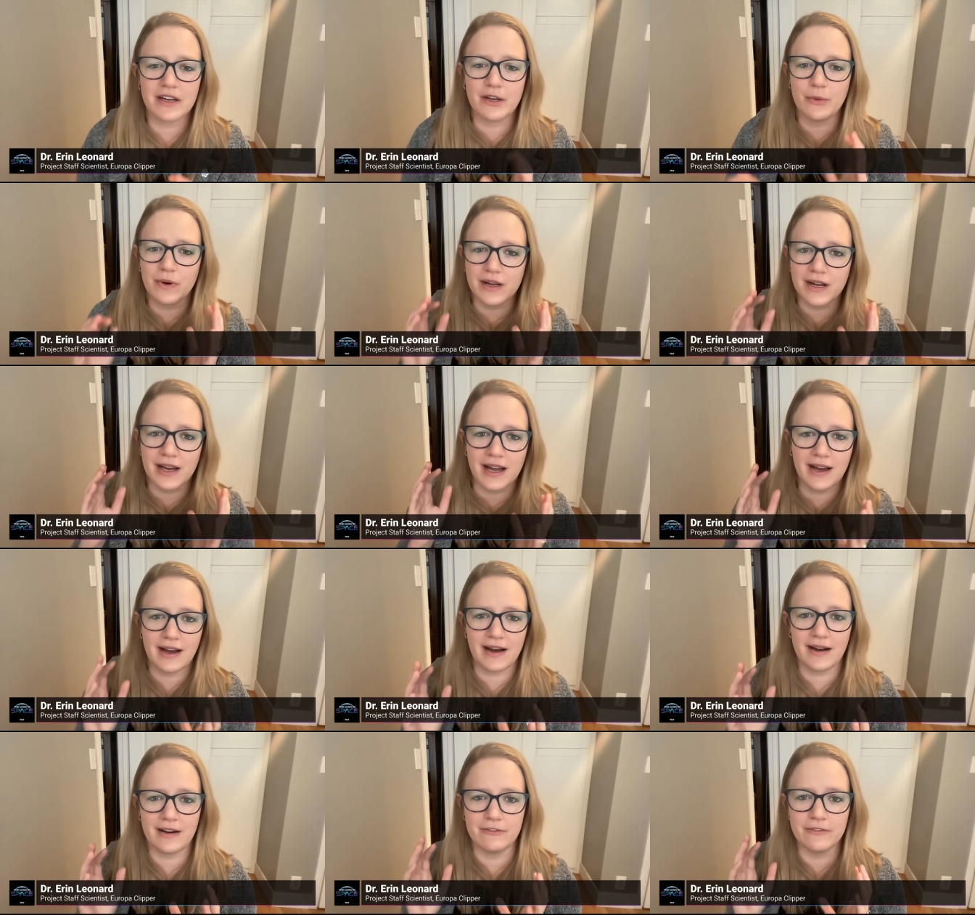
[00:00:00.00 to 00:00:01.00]
You want to
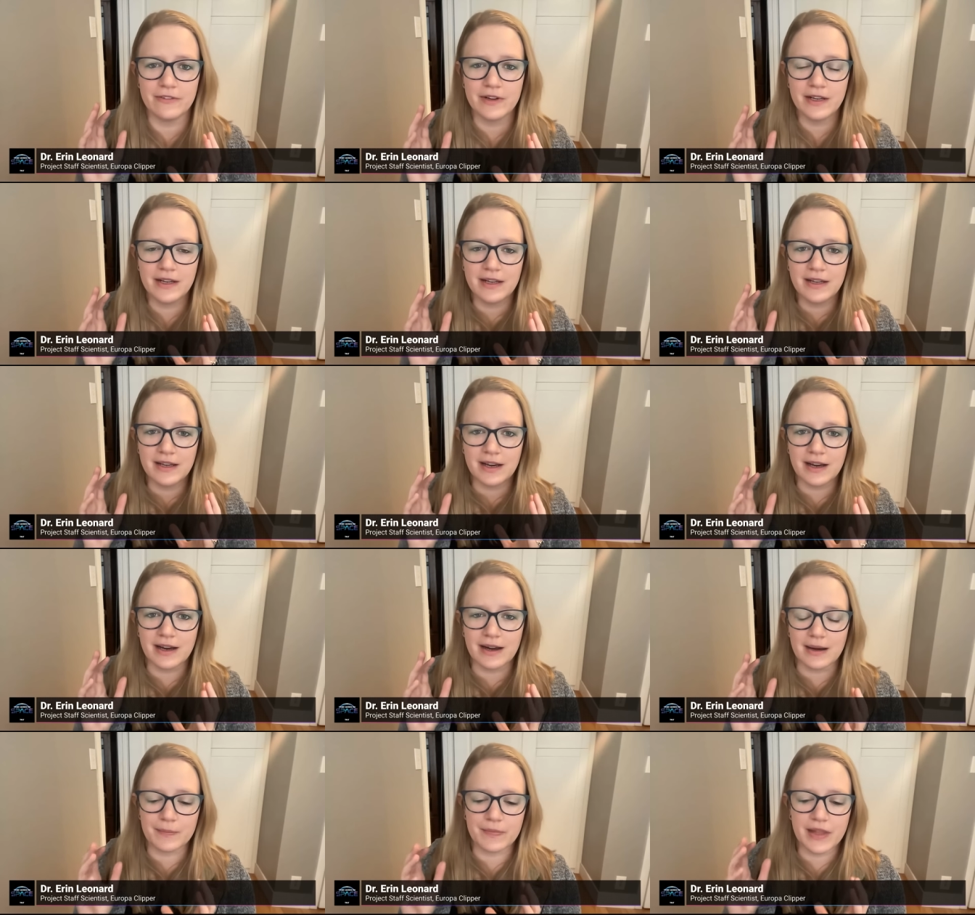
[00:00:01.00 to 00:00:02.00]
have
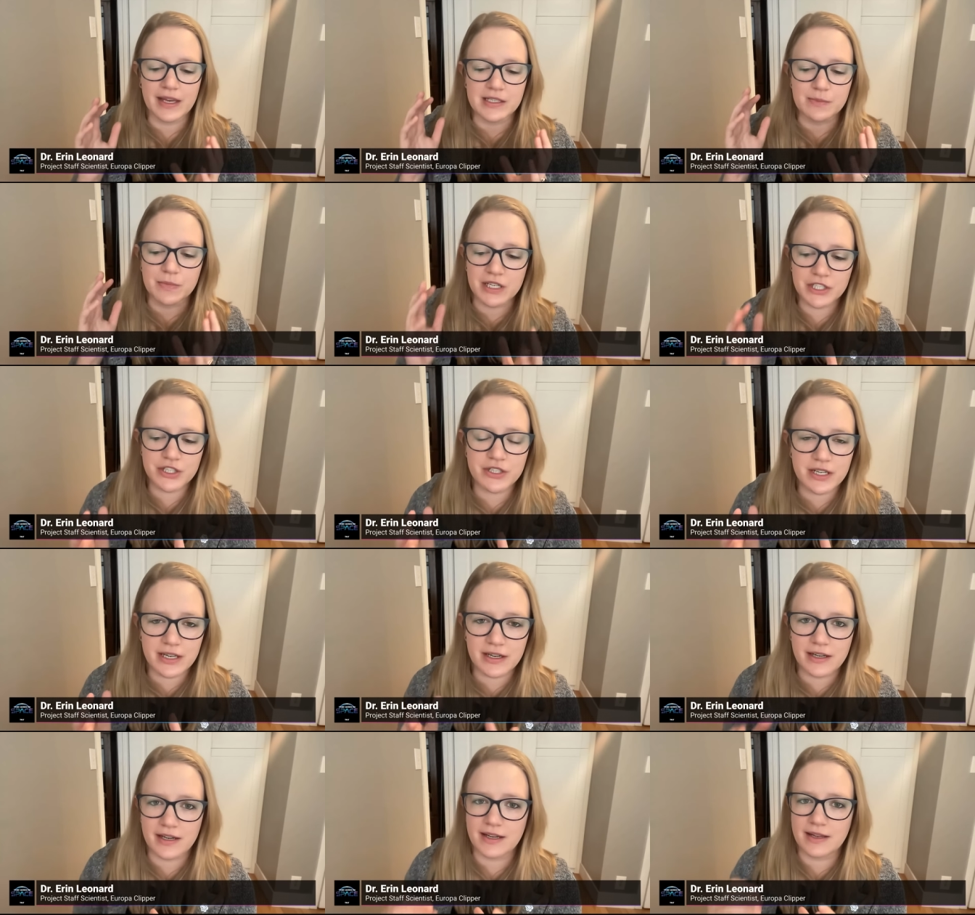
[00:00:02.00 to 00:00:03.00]
as much
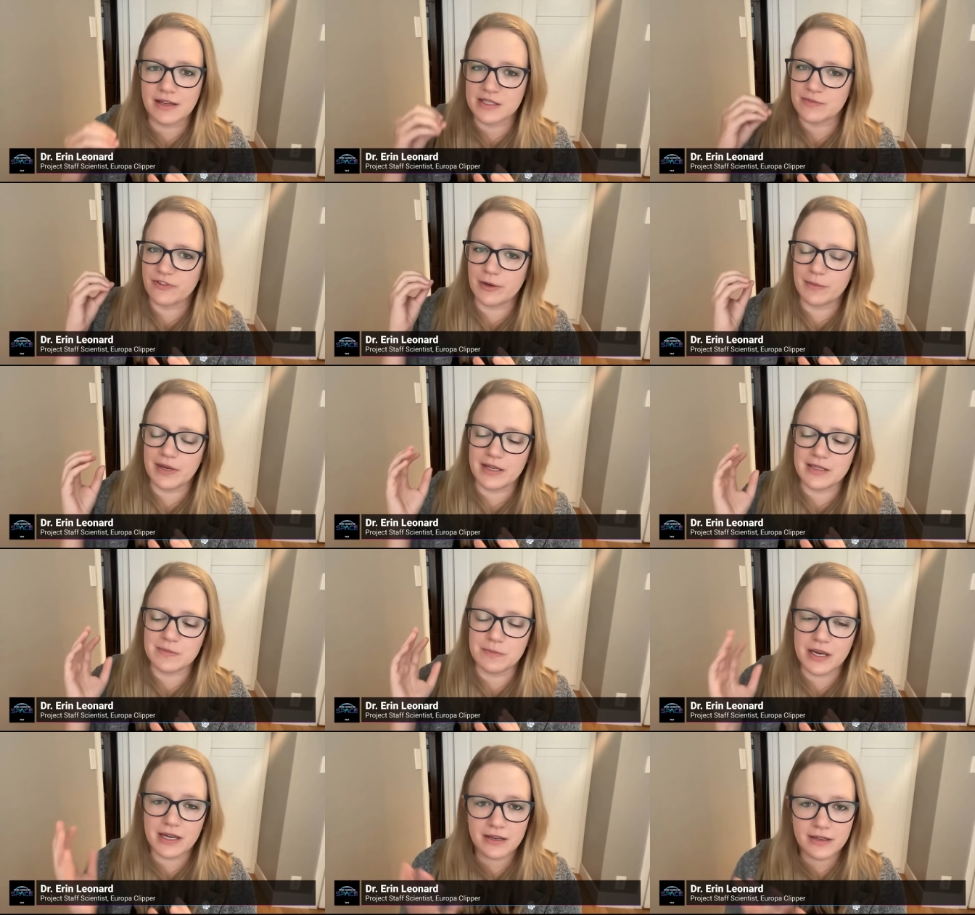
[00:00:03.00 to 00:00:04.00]
data as from as
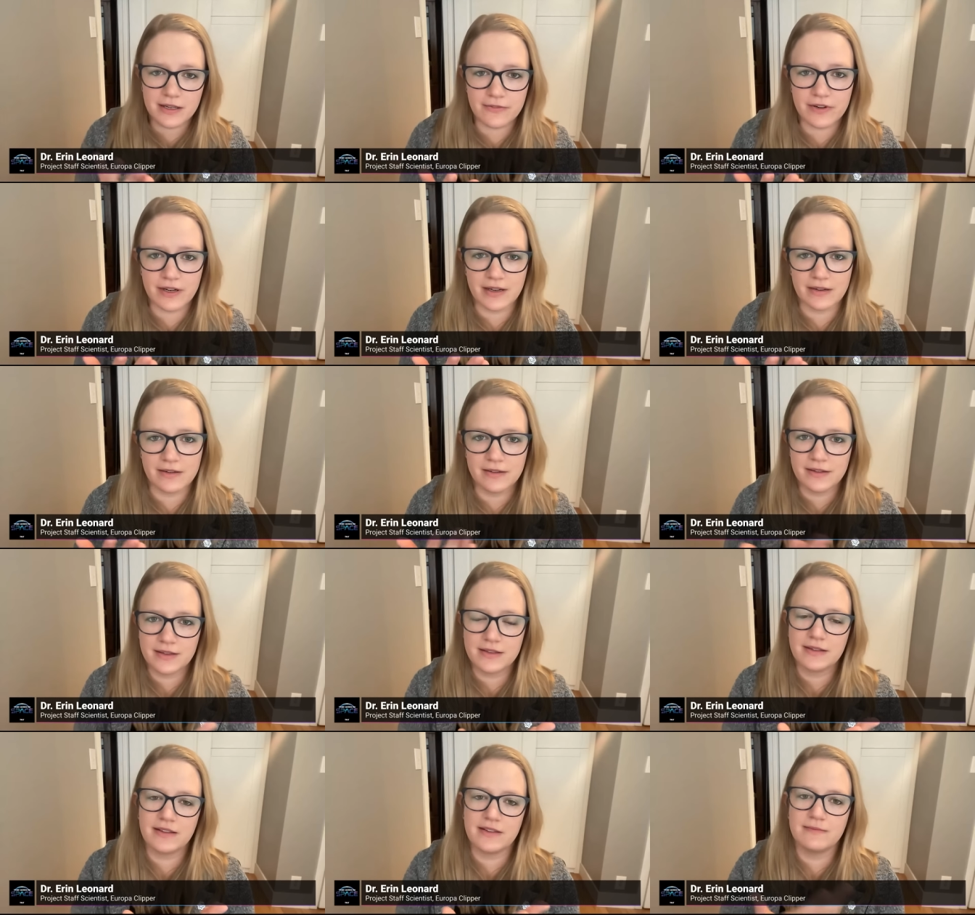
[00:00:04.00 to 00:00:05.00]
many different
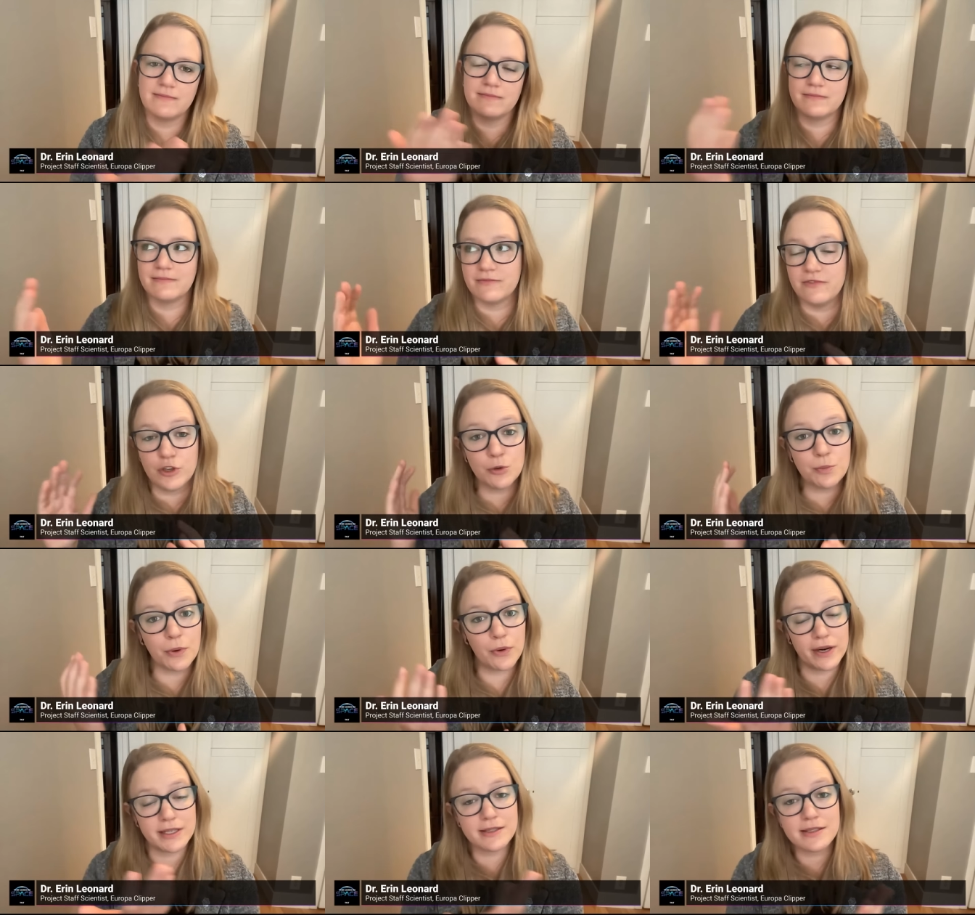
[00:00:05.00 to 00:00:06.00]

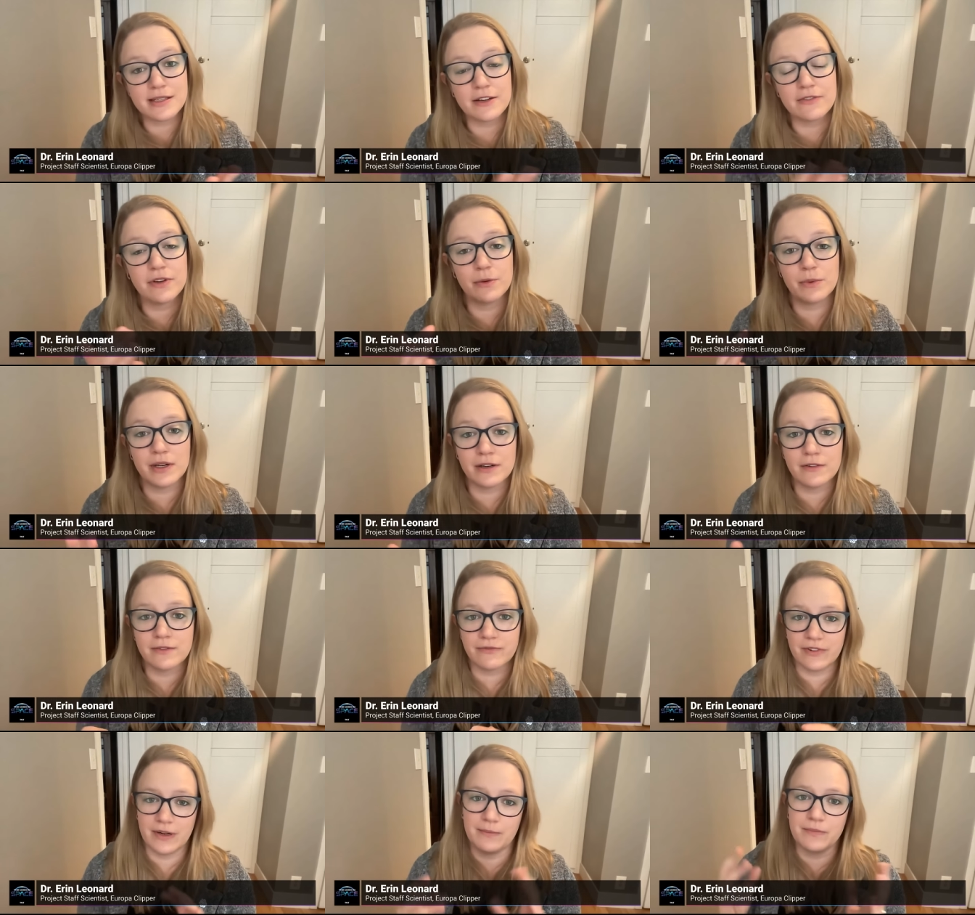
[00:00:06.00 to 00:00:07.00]
viewpoints, if you will,
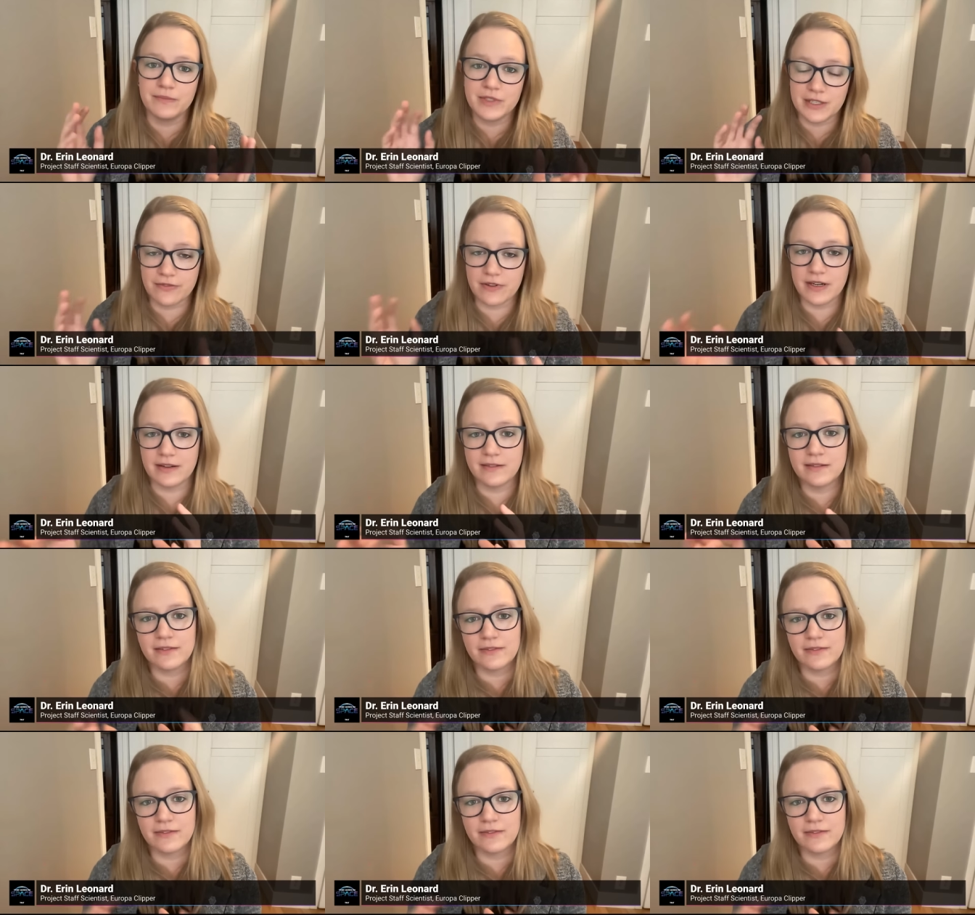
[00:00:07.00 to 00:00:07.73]
from the